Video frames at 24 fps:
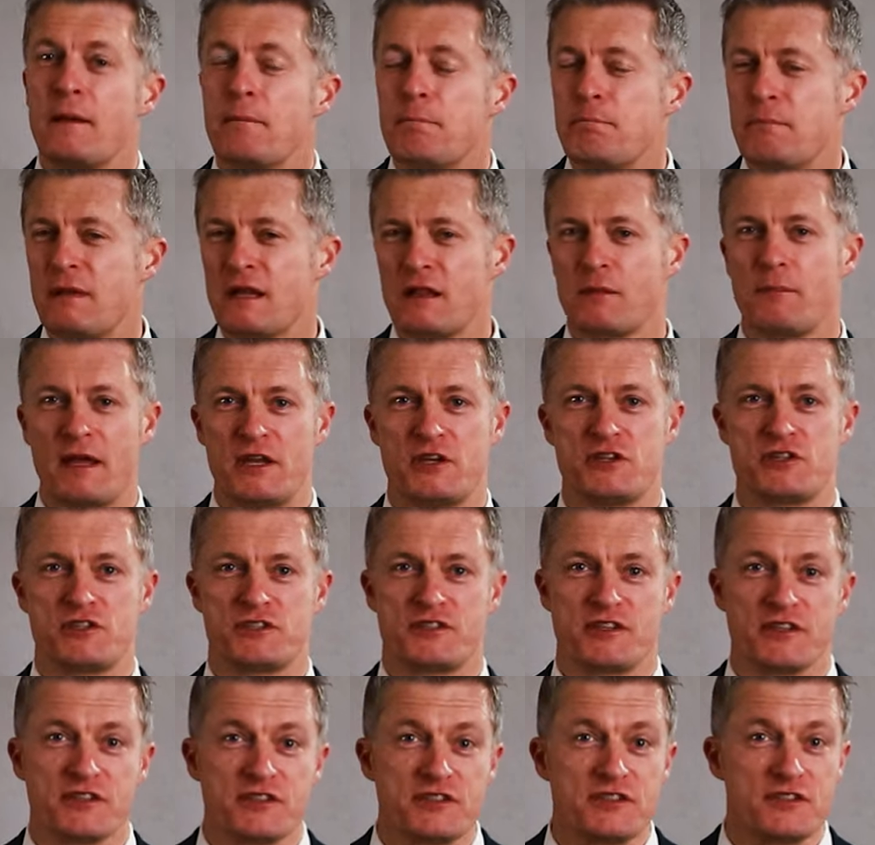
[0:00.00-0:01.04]
Middle
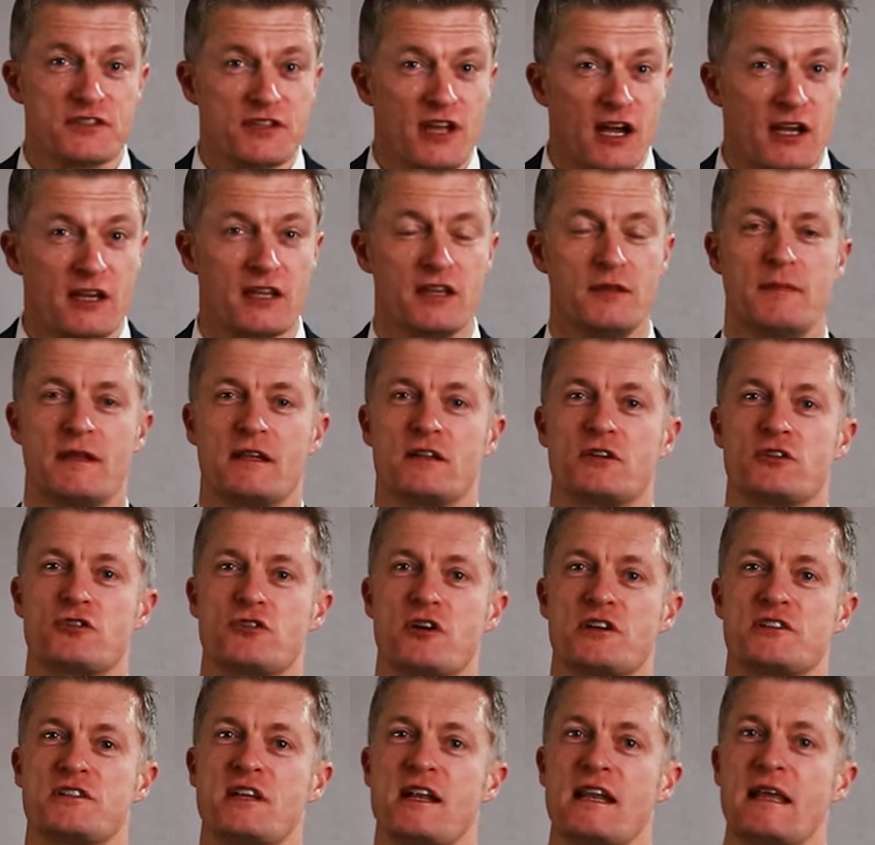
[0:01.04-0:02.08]
managers are stuck in the middle
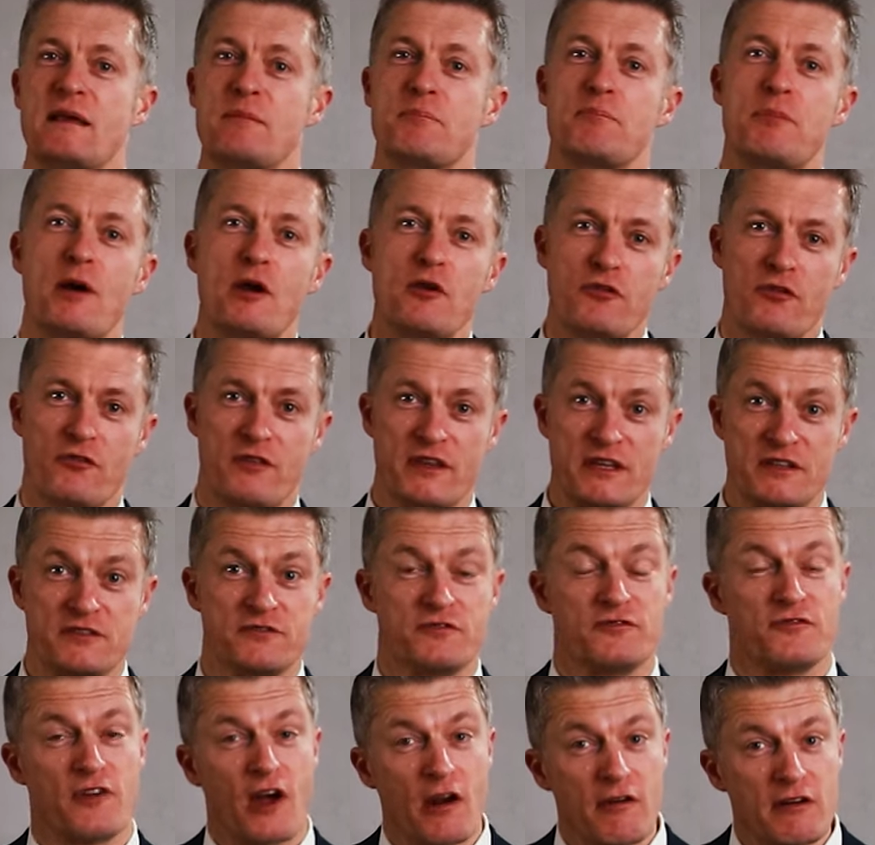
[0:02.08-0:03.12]
trying to link both of these
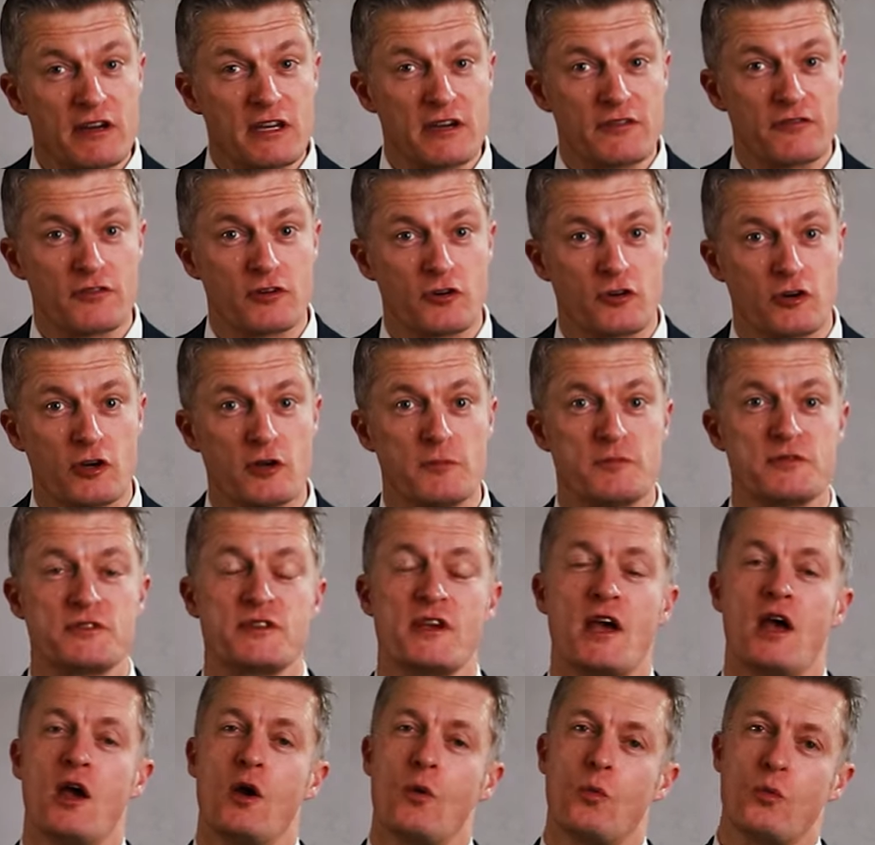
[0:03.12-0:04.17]
very different groups
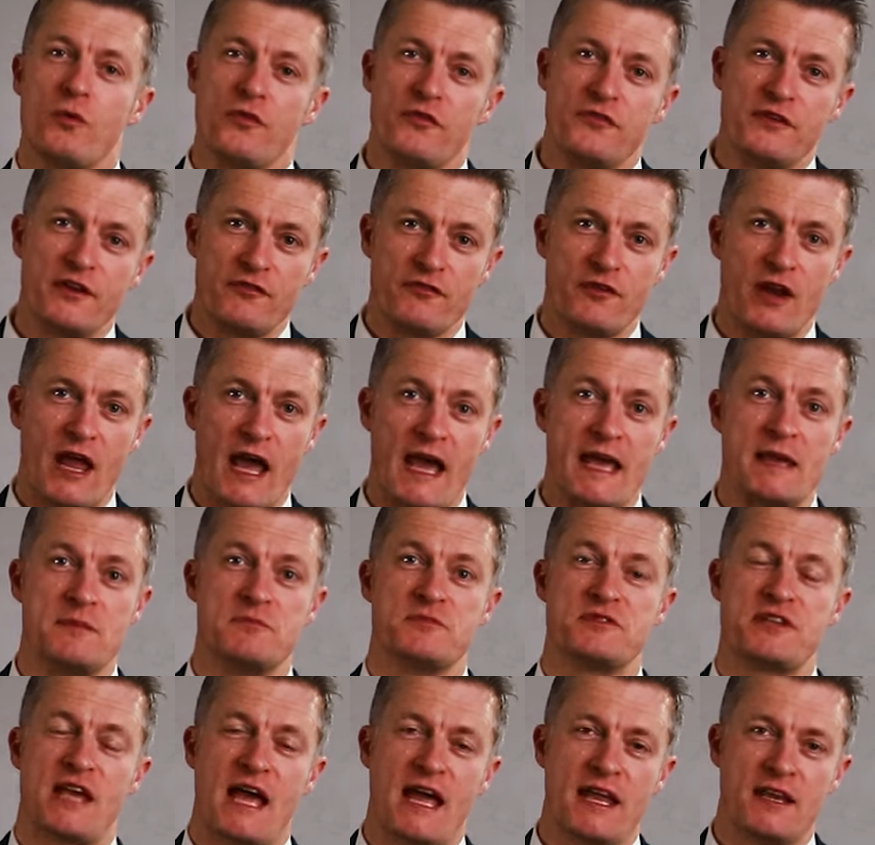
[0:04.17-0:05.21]
with different
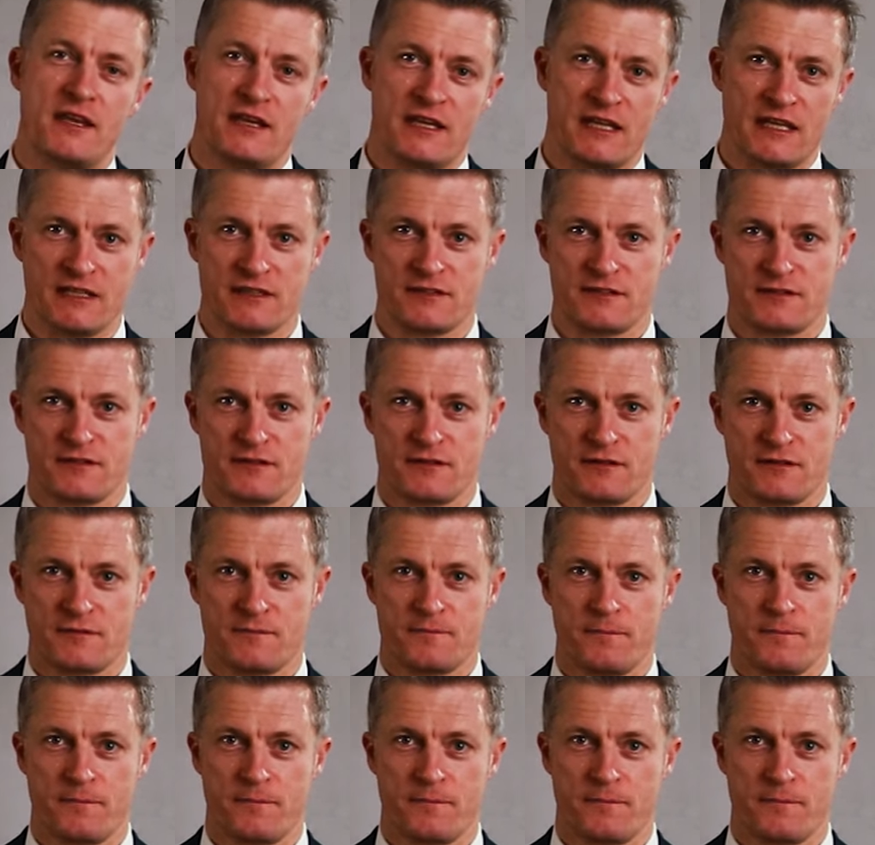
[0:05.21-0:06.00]
aims and needs.